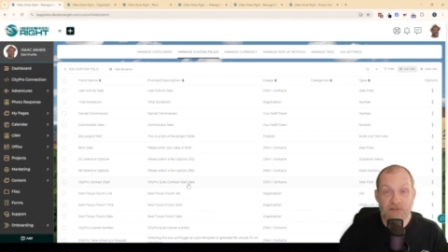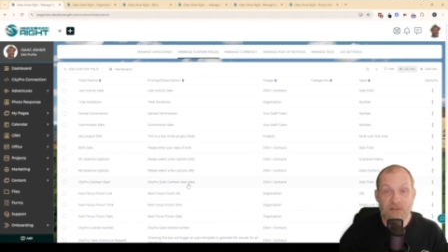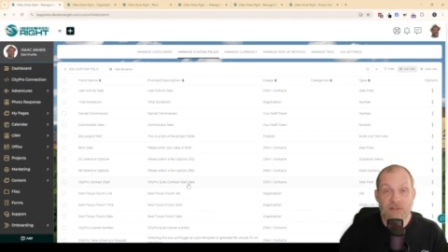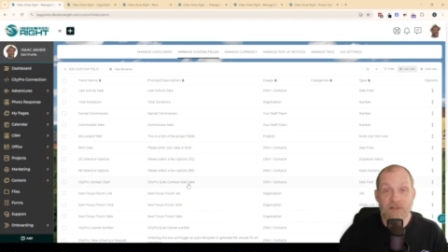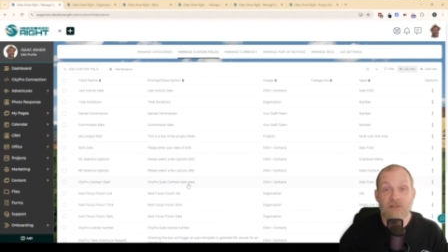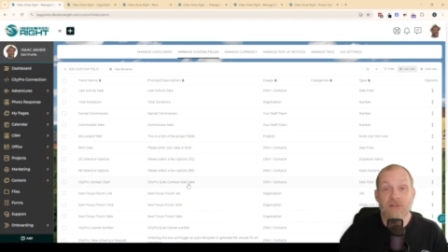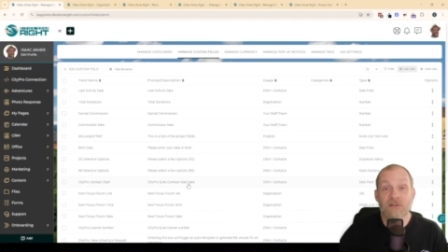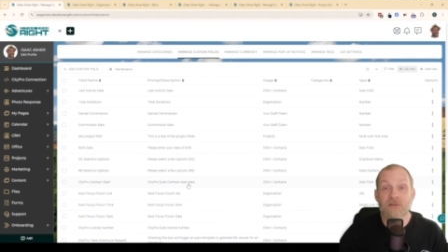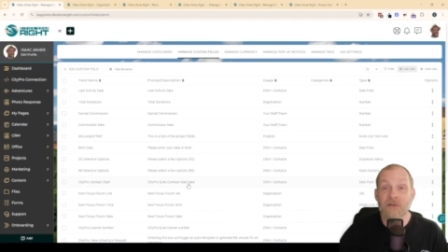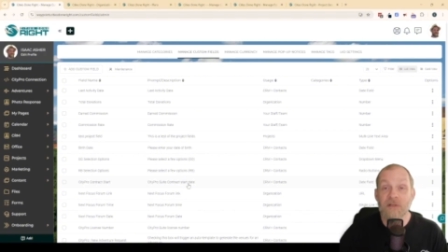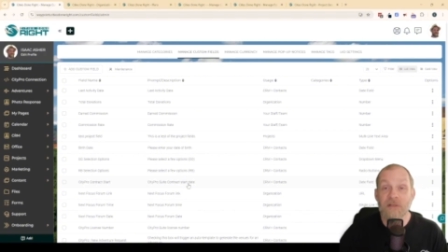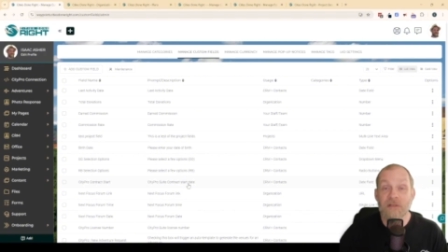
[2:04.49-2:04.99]

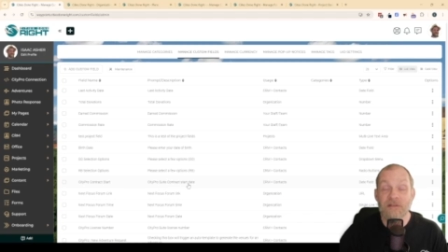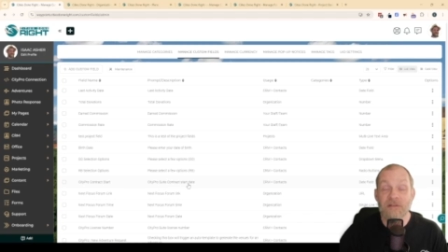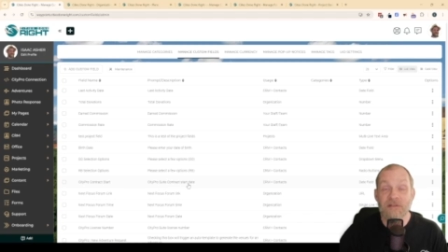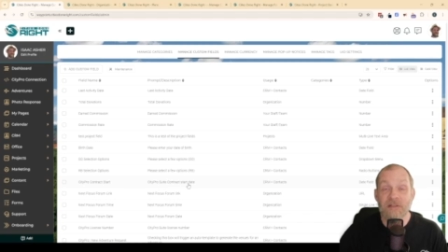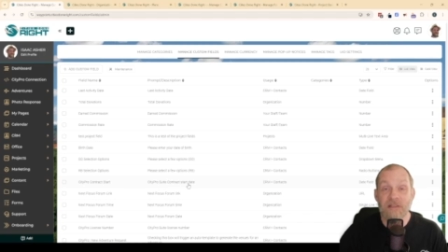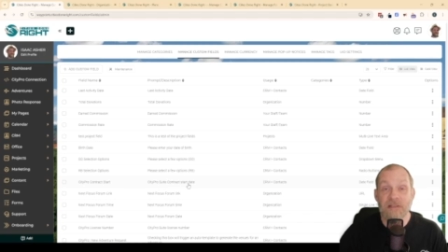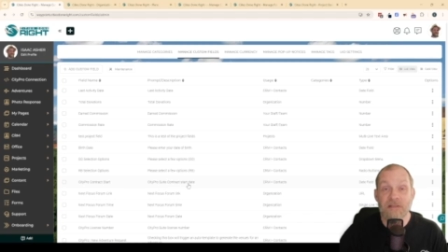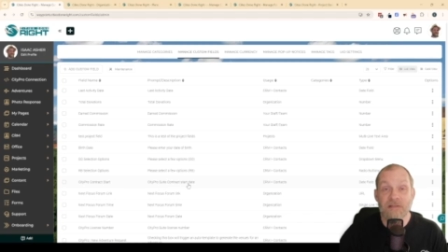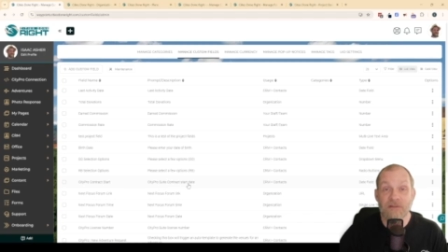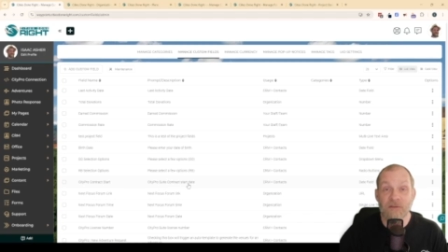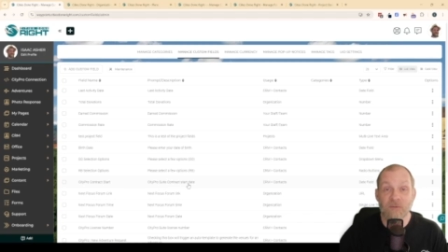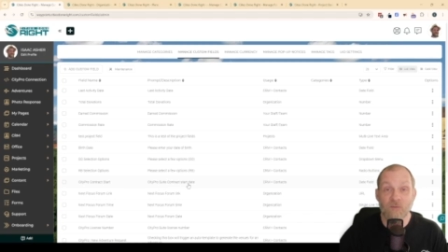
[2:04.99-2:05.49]
that you can
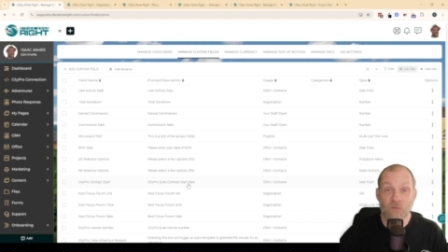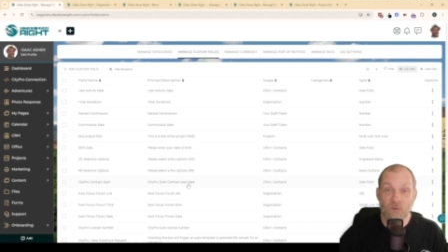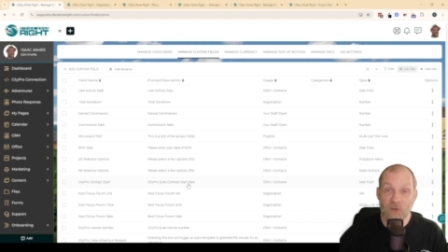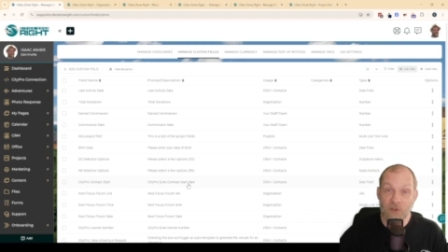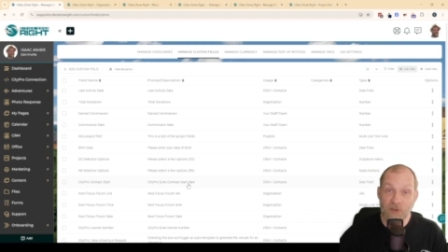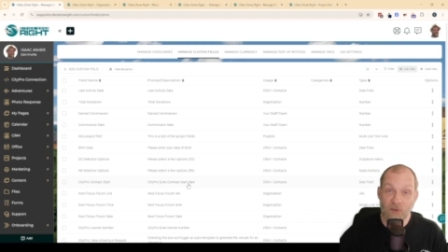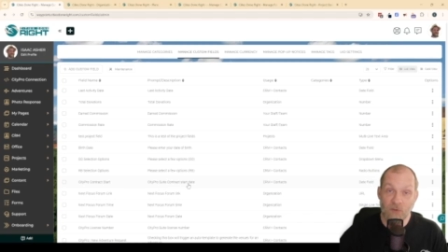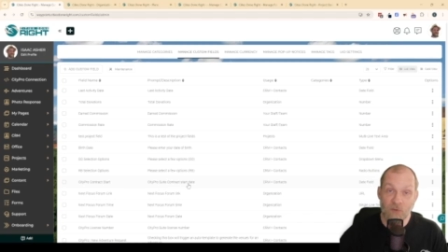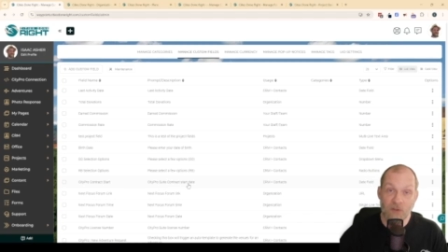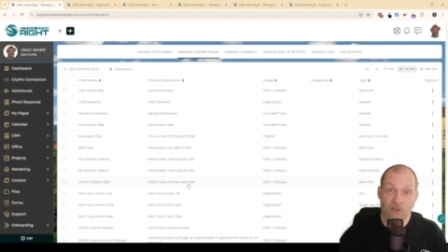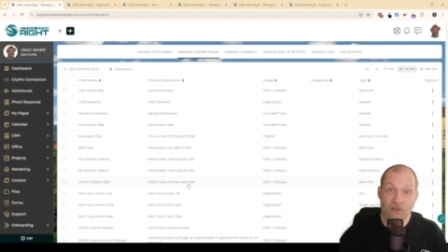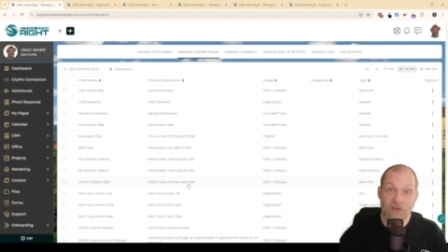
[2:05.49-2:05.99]
see some
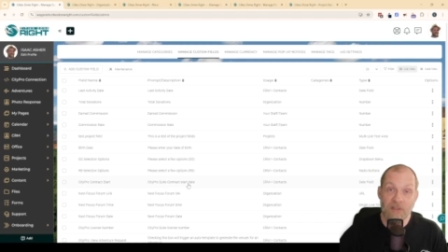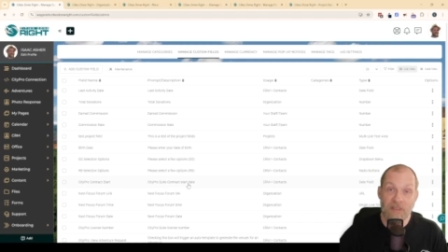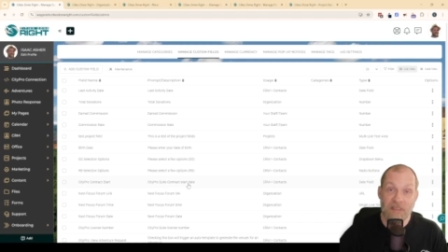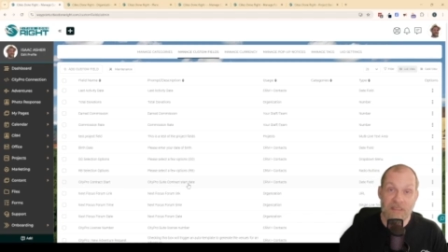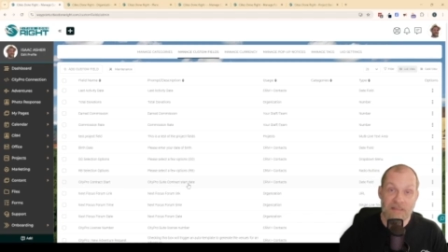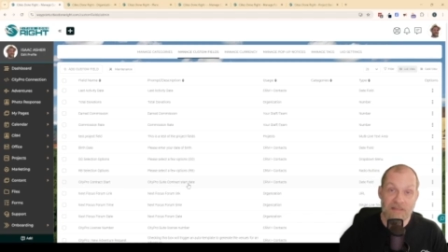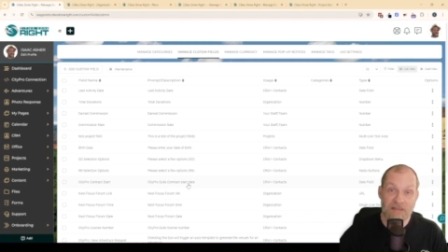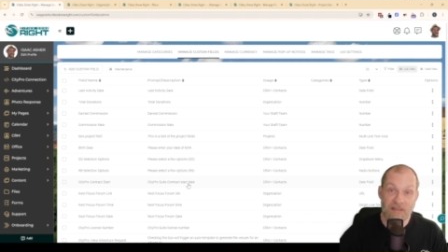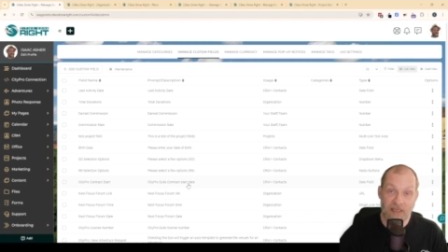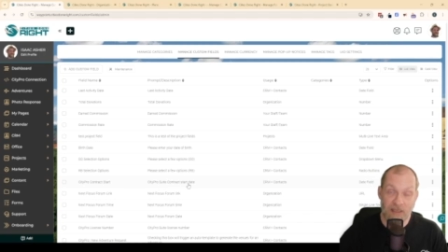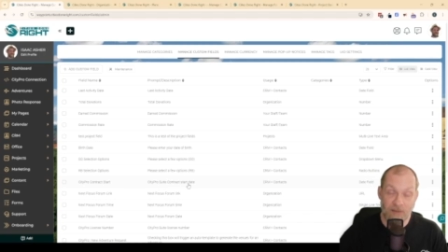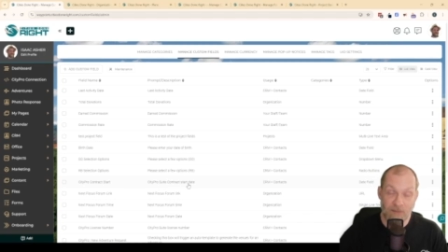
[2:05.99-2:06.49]
real-world
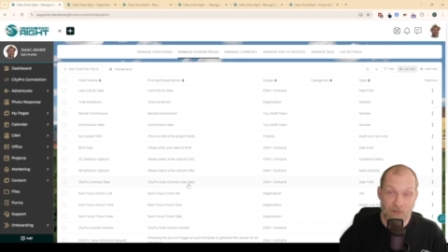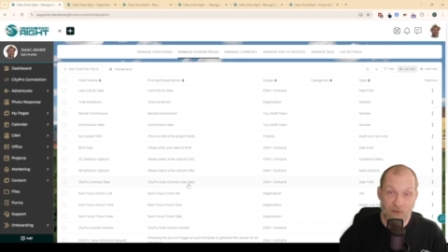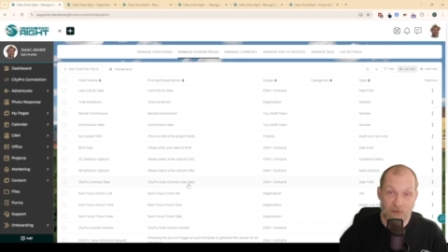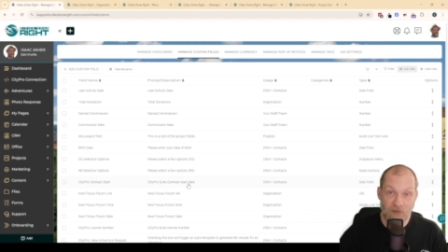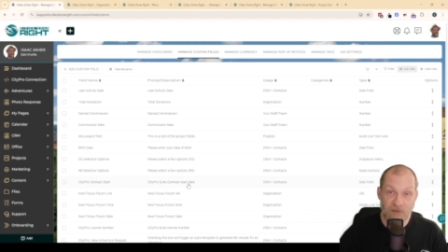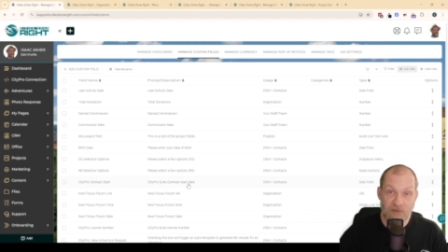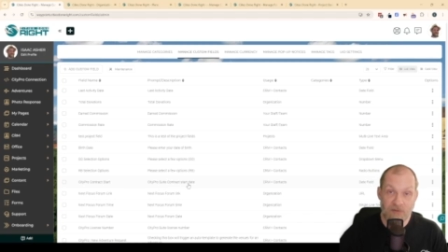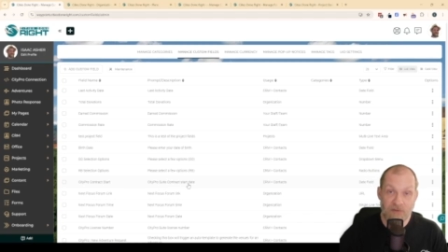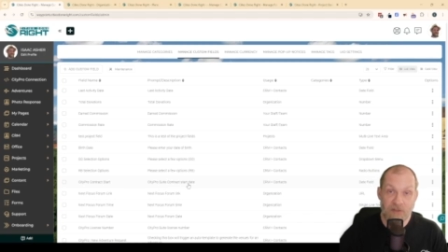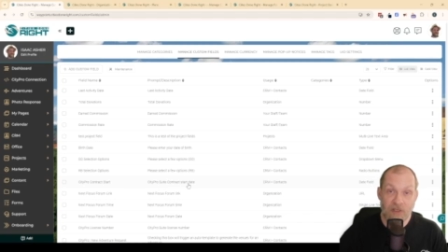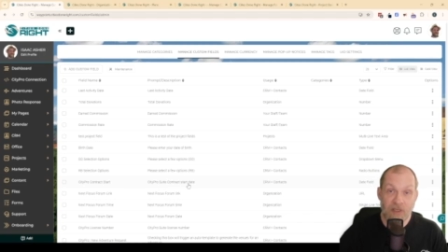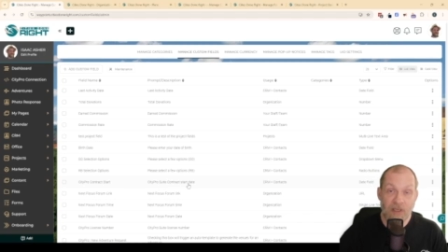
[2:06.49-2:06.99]

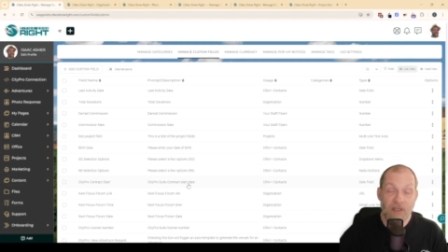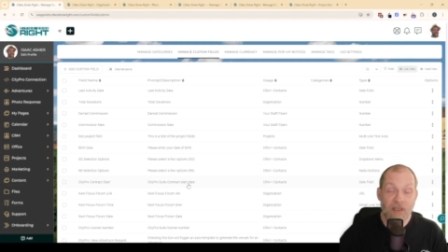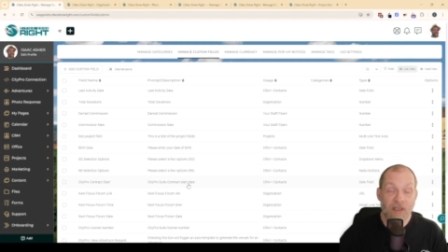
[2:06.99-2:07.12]
examples